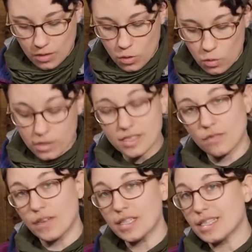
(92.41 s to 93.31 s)
cord
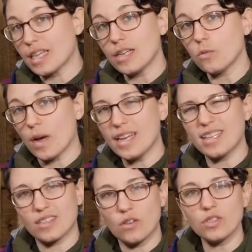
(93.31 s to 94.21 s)
is very lightweight,
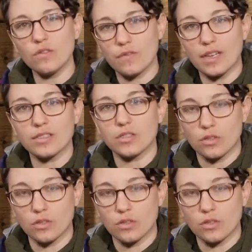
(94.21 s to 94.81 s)
it's also very